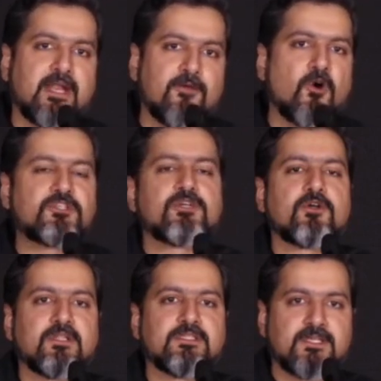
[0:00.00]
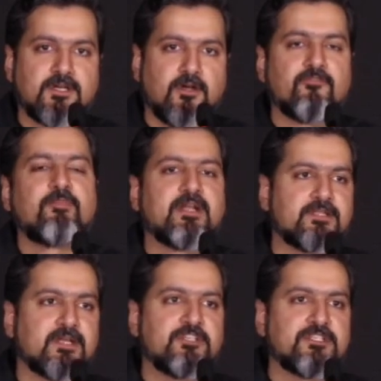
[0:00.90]
and I watched a concert of
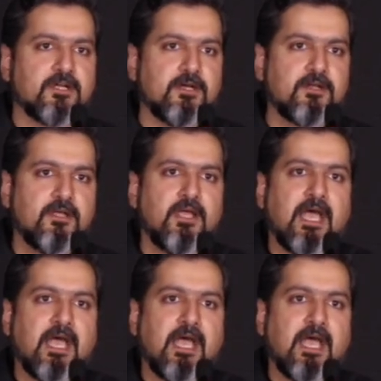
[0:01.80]
Pandit Ravi Shankar.